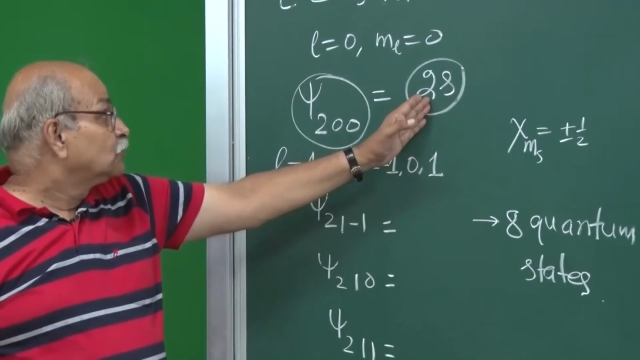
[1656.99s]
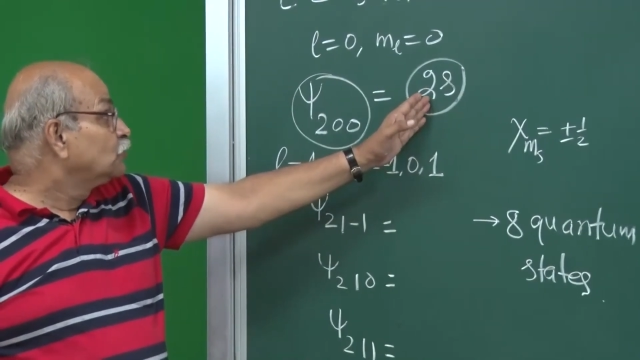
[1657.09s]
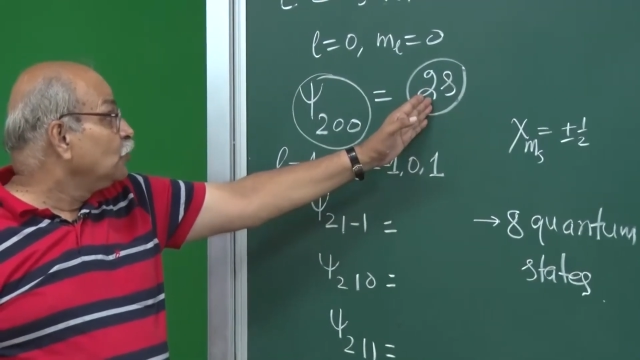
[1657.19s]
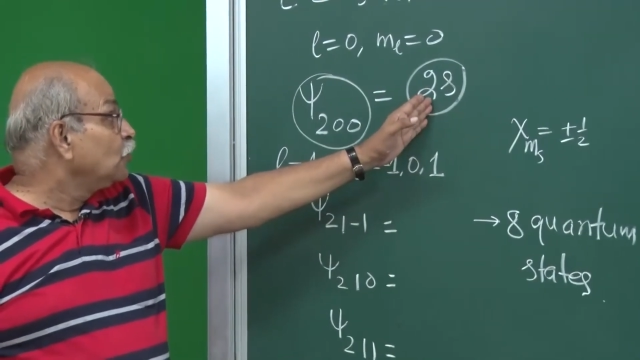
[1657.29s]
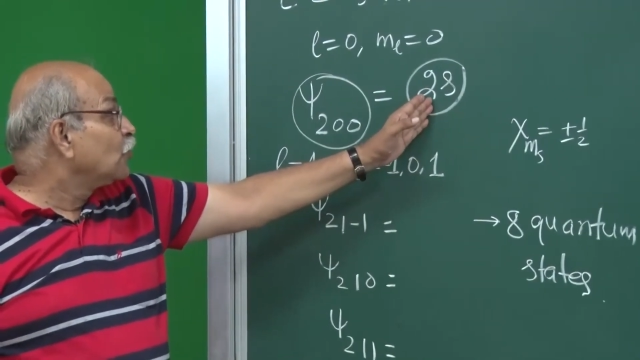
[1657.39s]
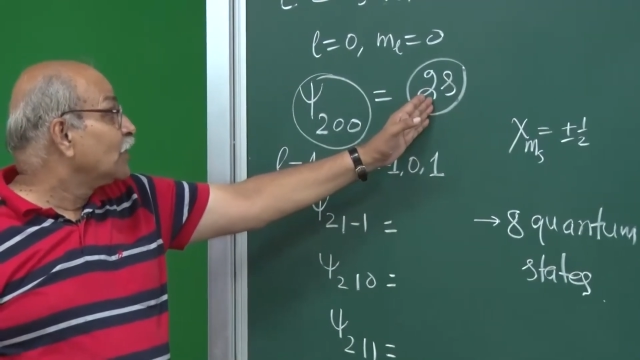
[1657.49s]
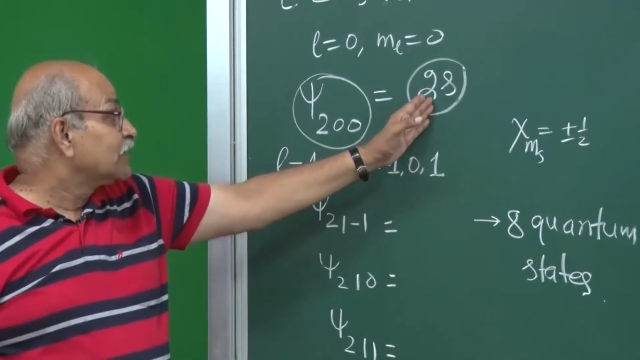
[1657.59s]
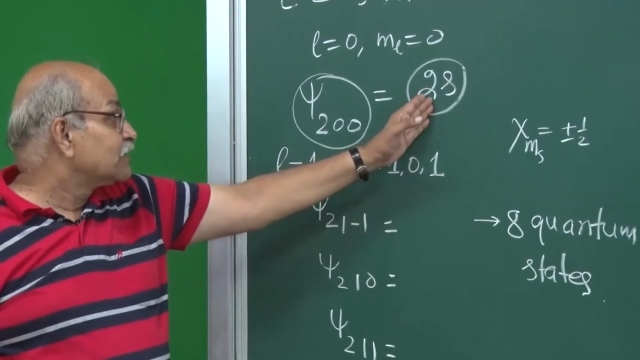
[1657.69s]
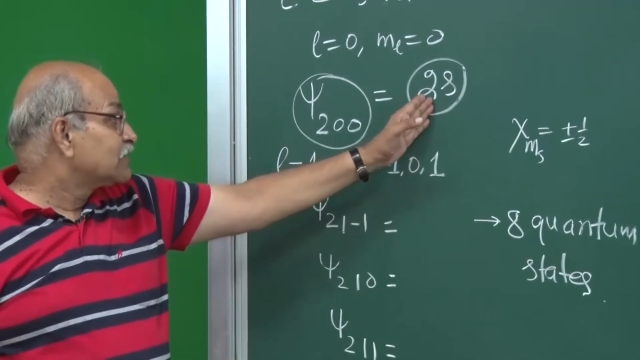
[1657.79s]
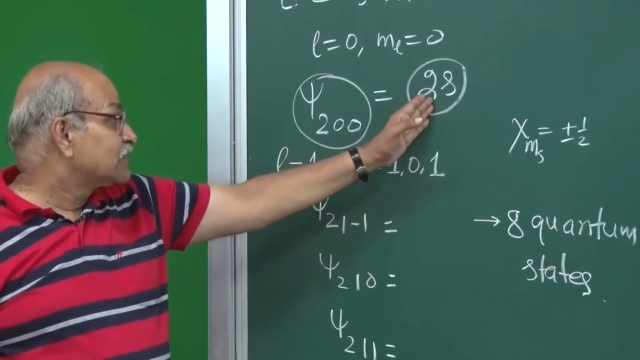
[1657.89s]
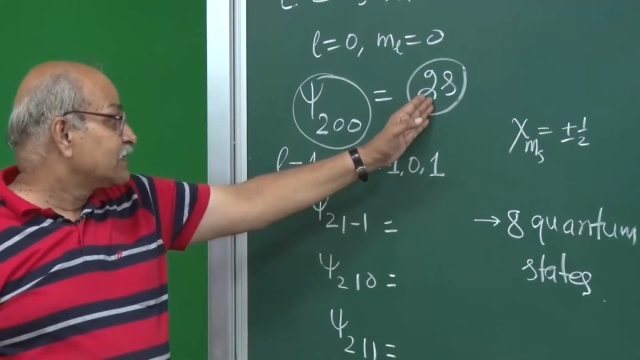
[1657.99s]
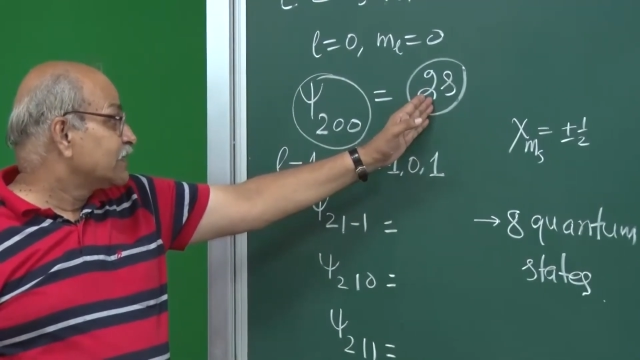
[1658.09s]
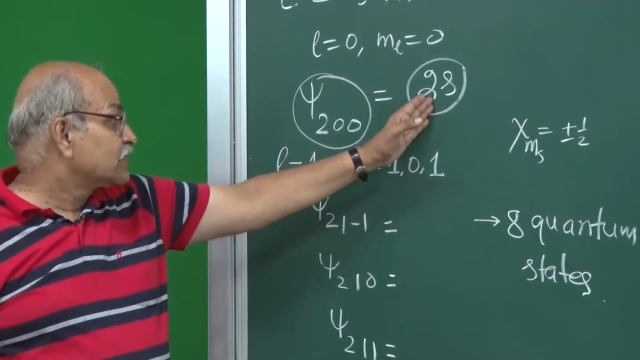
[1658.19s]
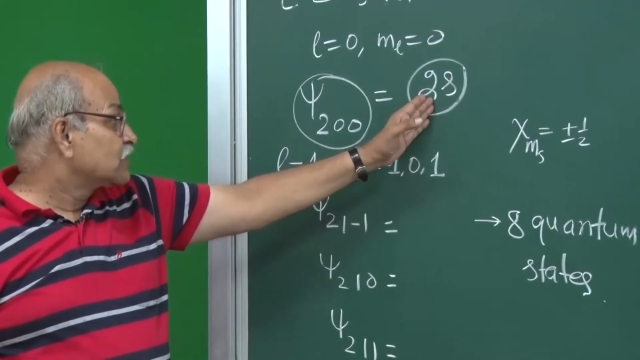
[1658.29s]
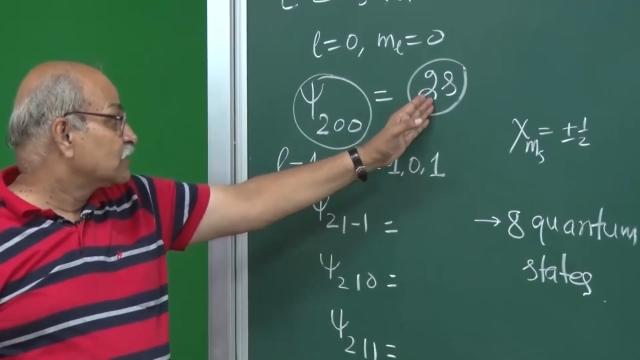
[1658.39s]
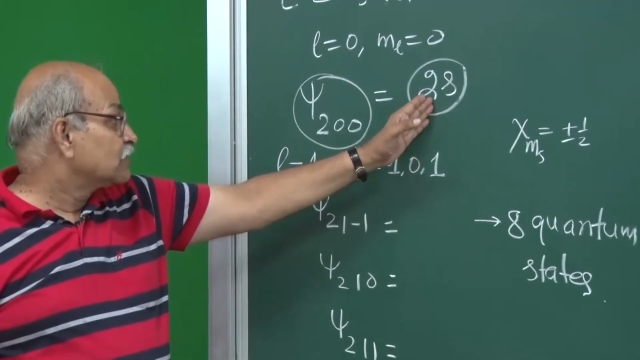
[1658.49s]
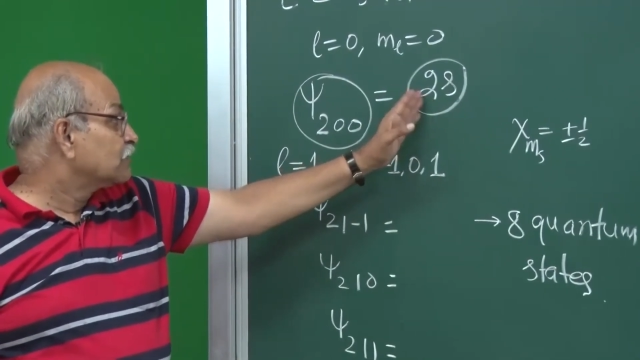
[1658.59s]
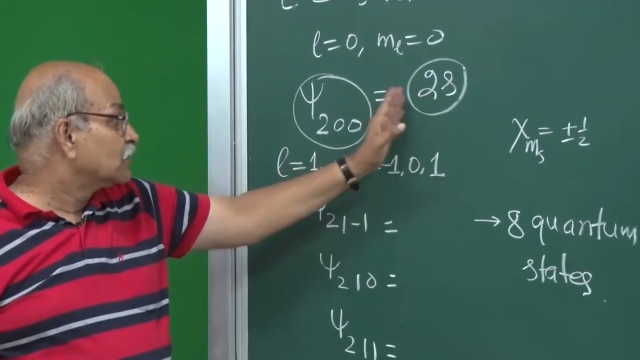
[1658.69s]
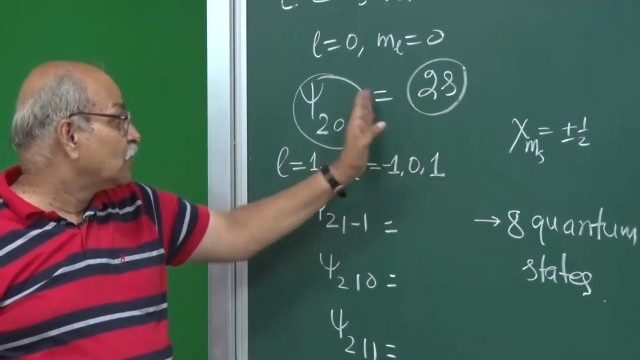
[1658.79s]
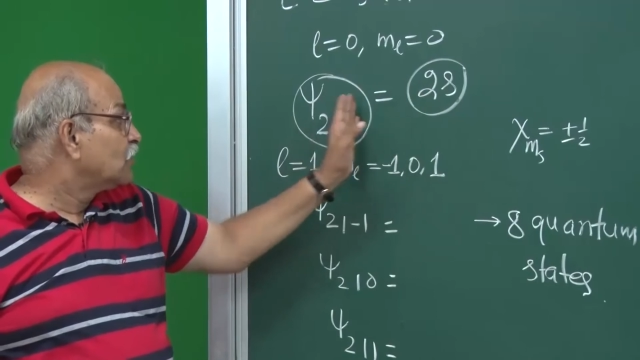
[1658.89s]
2 quantum states,
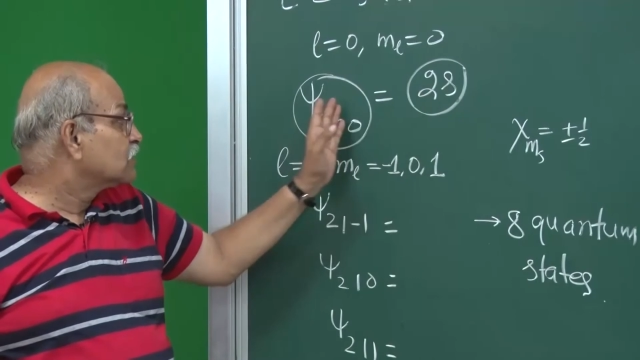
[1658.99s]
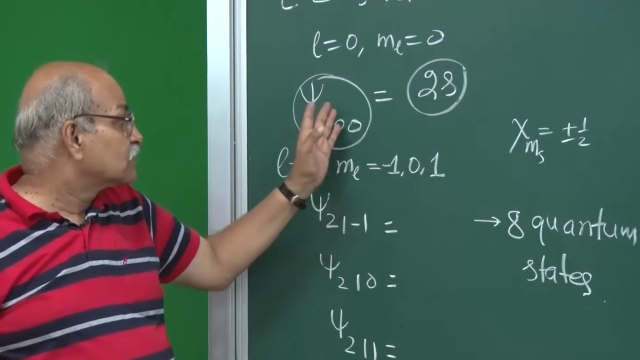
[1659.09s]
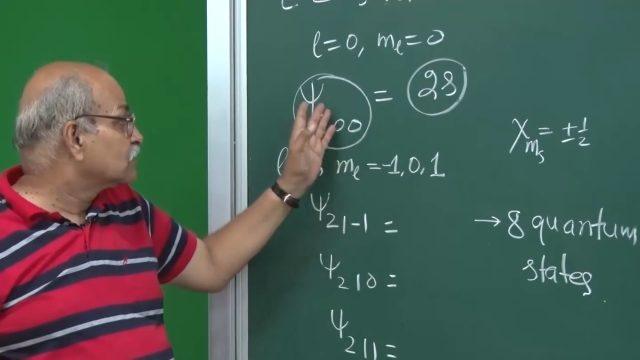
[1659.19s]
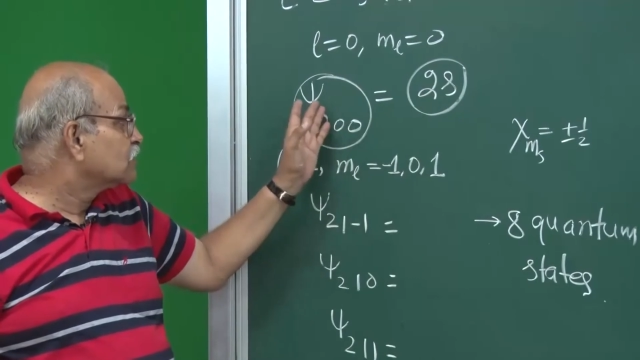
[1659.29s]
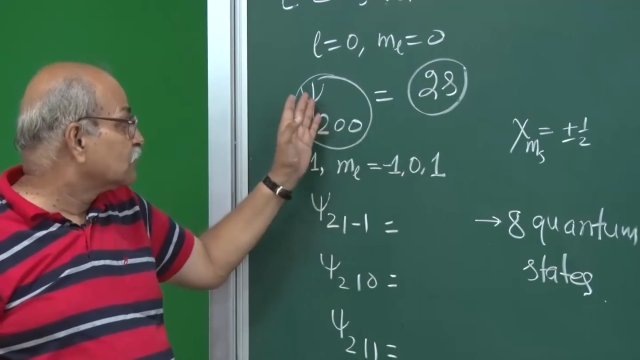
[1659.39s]
because